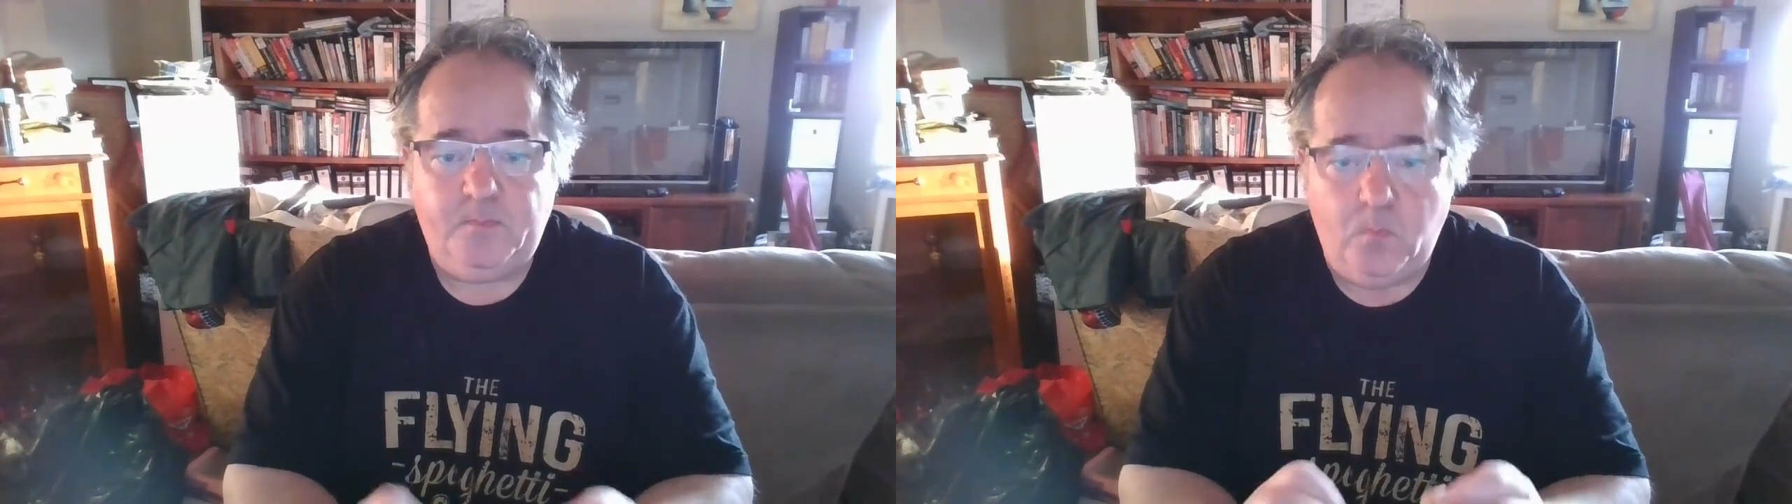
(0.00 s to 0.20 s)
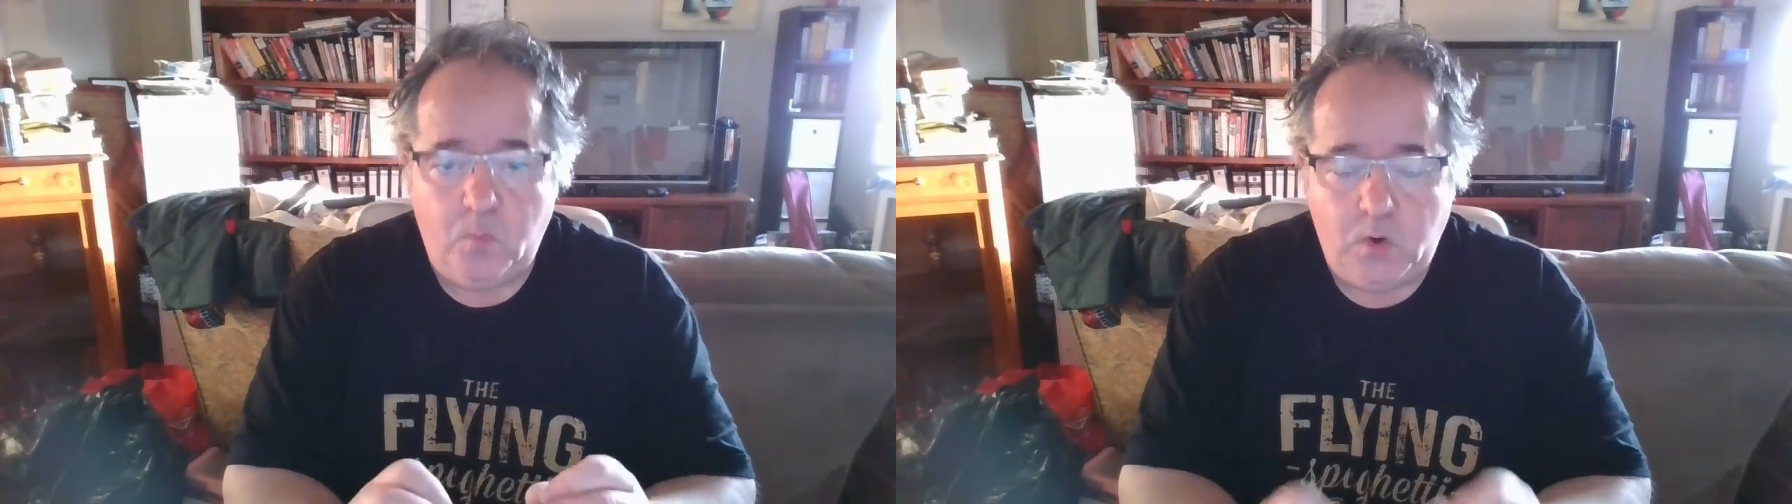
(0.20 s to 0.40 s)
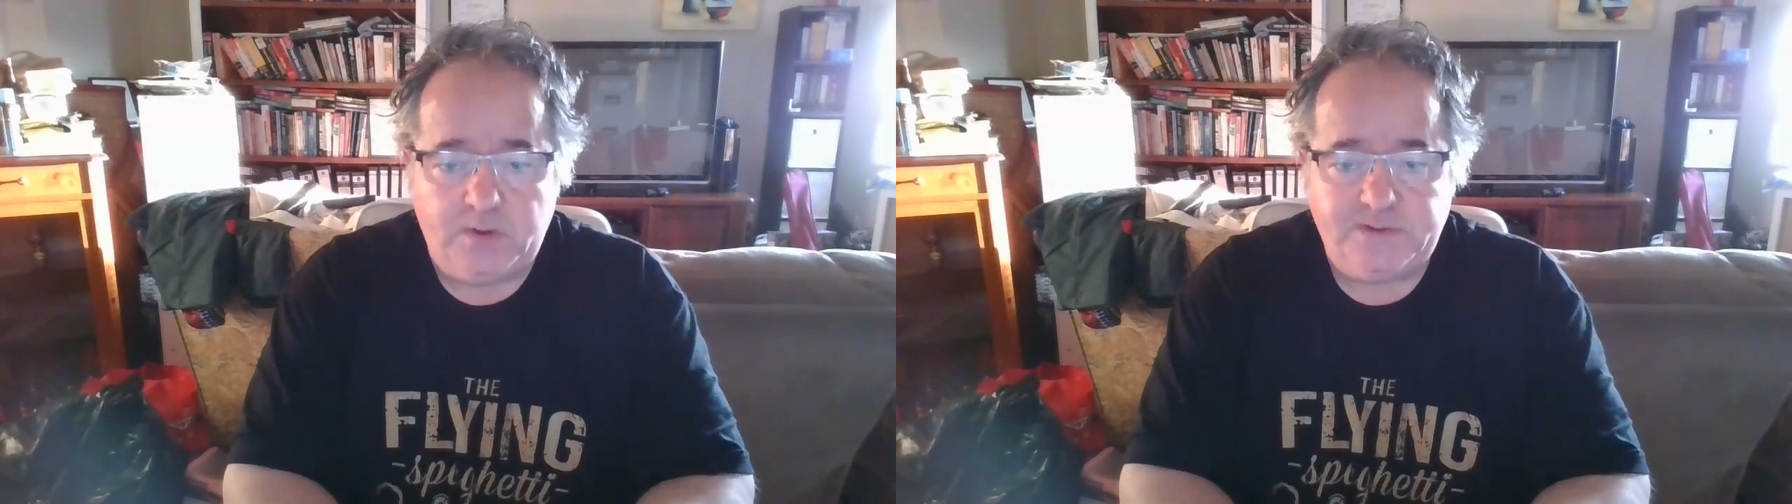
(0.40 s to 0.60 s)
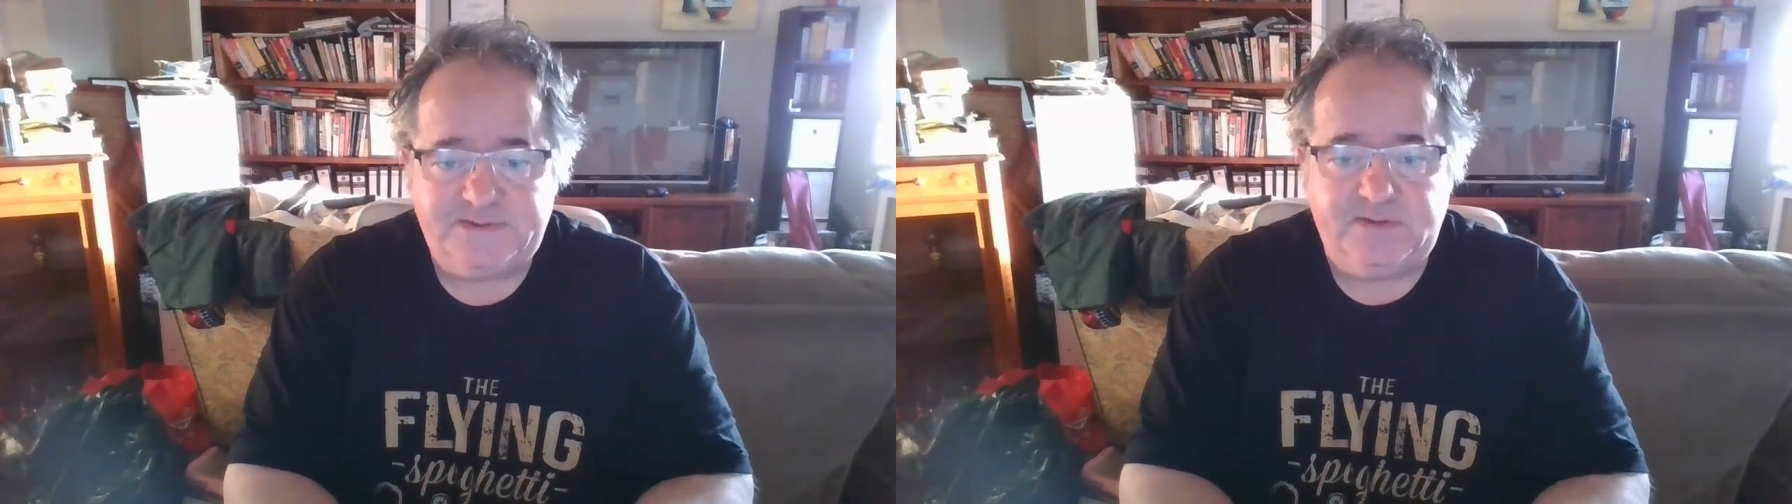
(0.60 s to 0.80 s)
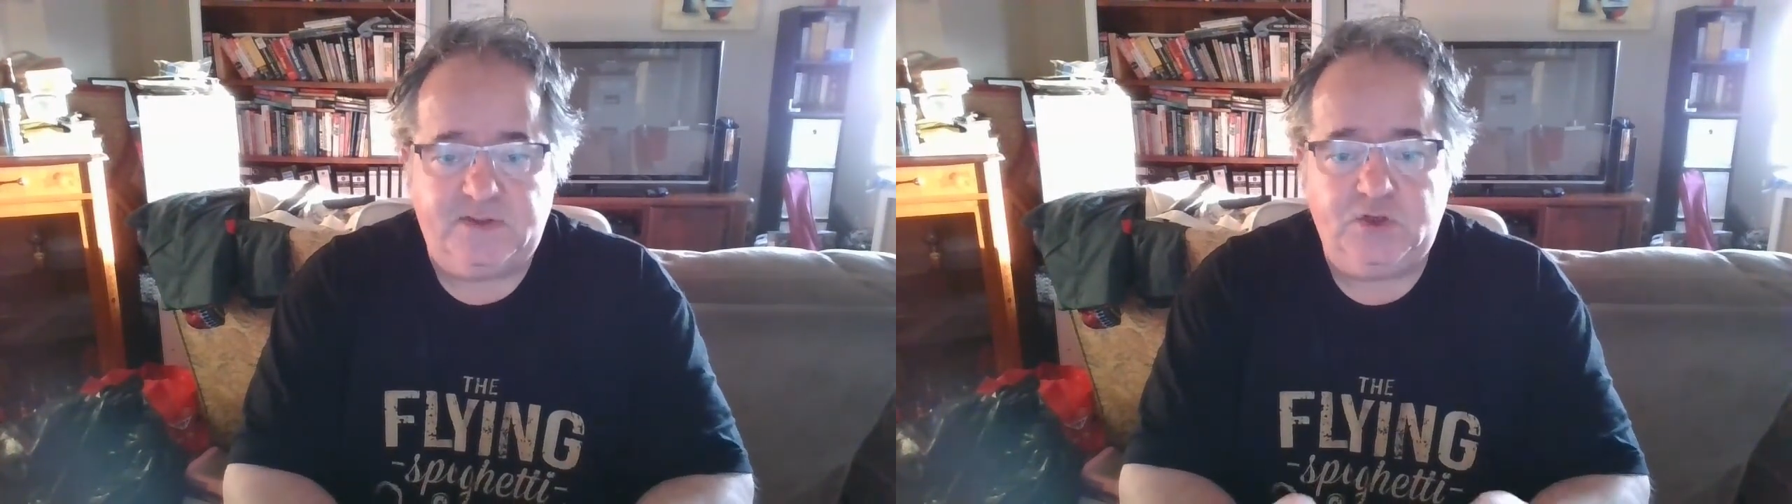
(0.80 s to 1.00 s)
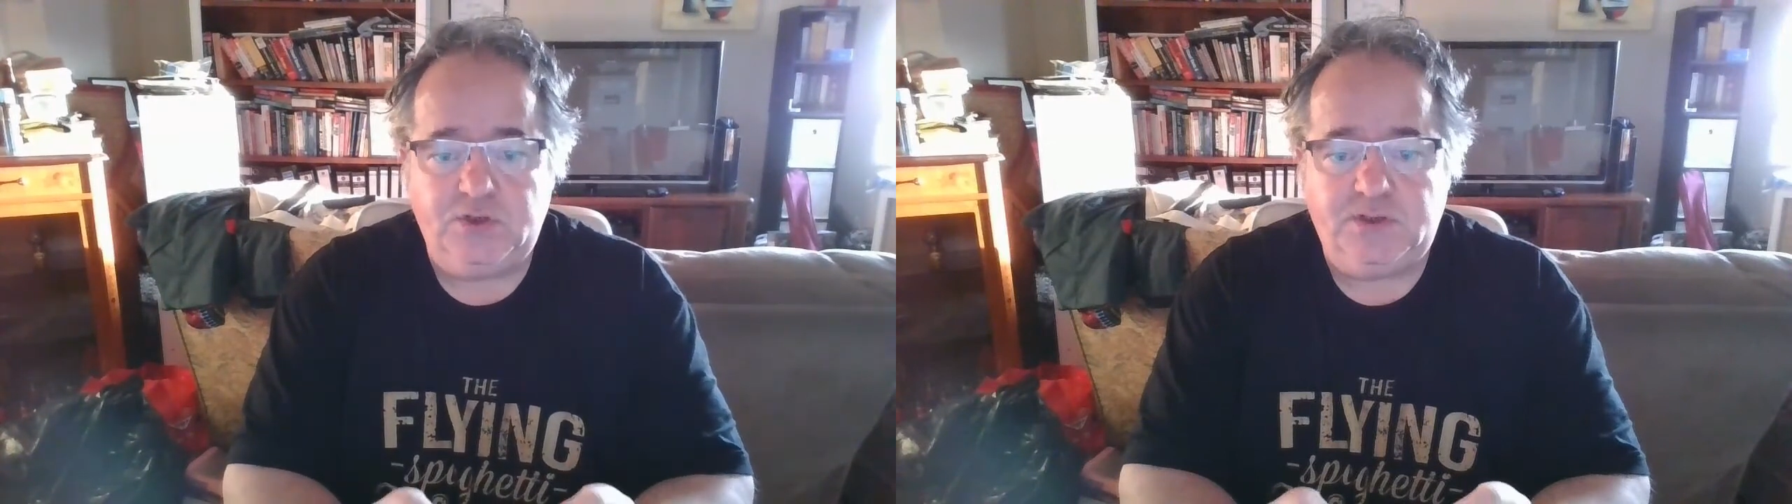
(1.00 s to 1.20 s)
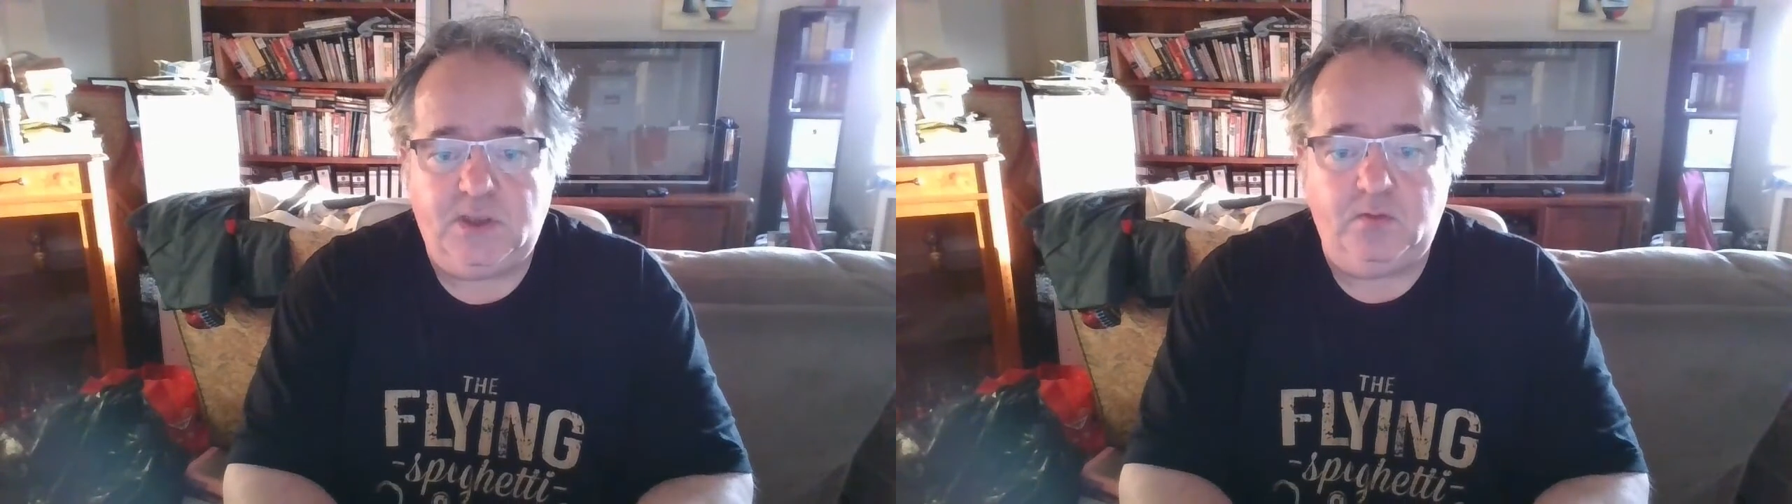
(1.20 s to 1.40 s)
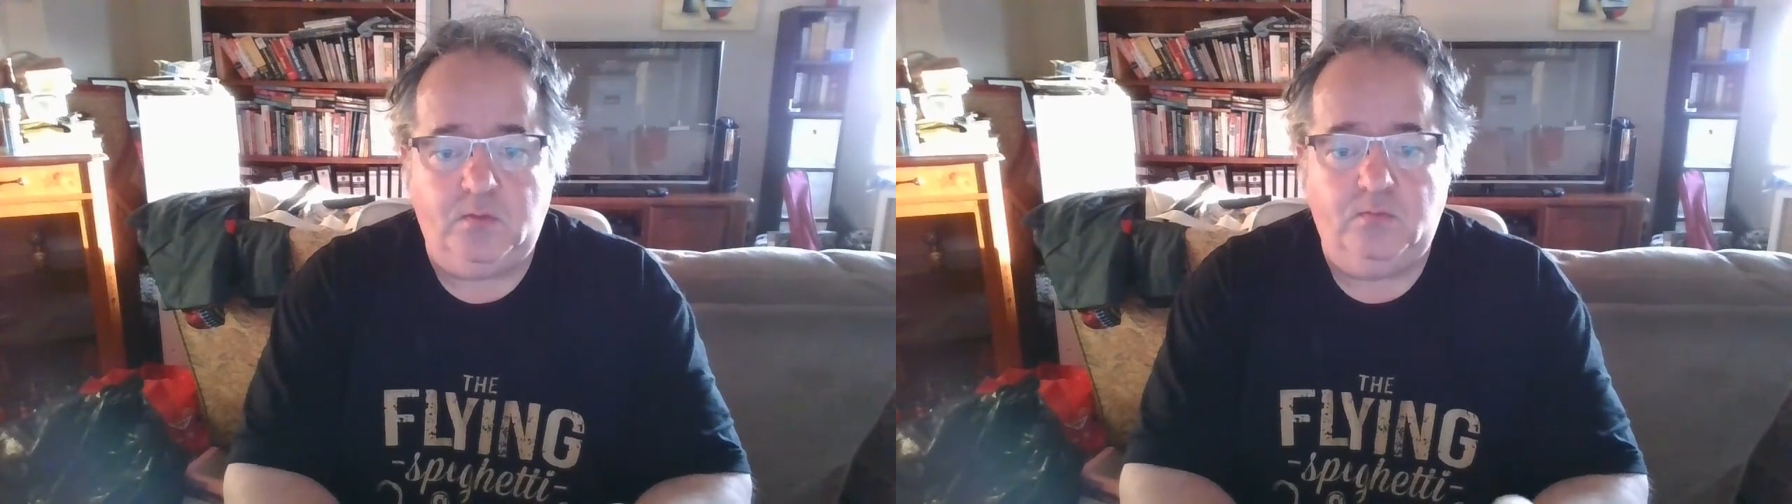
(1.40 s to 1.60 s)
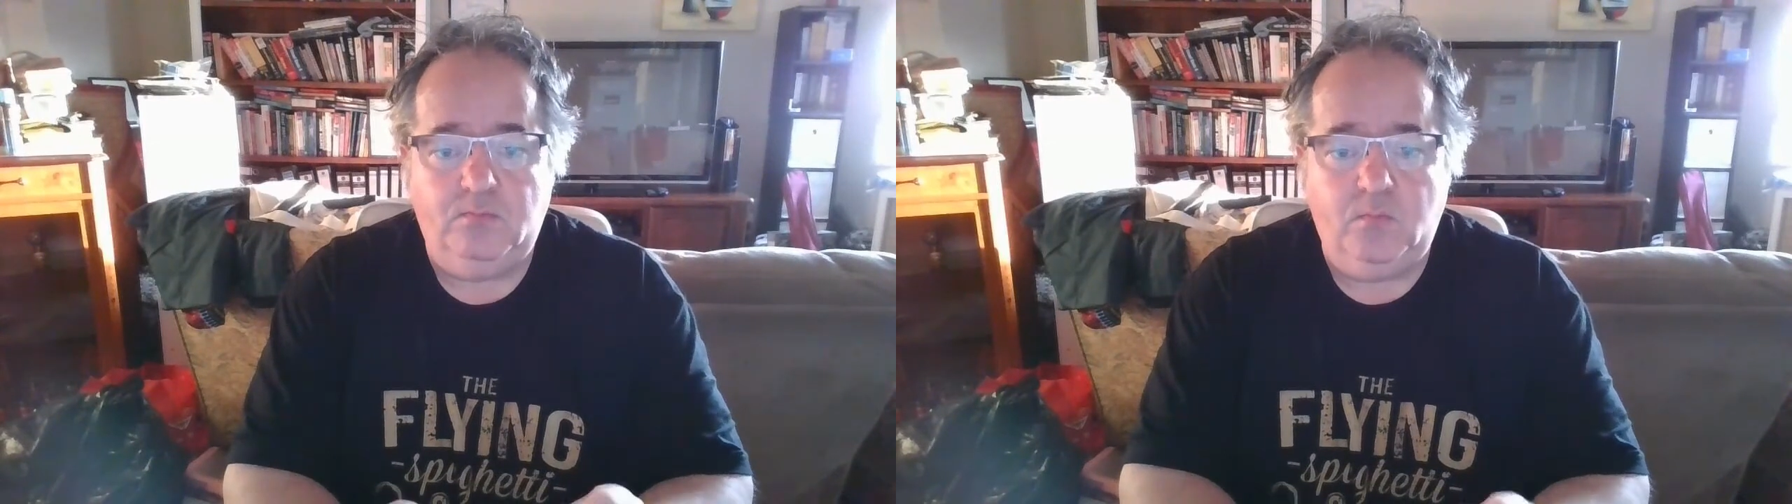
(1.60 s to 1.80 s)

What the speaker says: words that you don't